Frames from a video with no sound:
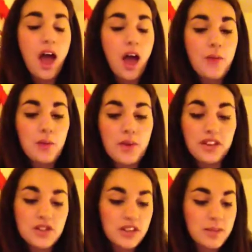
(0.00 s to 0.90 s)
The one thing I
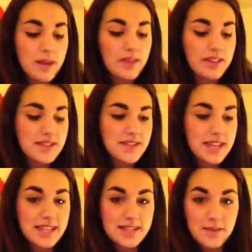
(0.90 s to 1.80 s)
do like about this
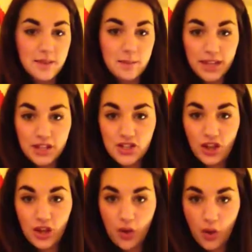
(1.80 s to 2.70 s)
is the
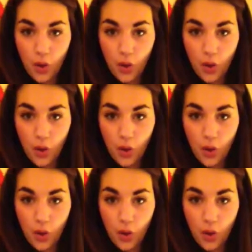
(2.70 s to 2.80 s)
picture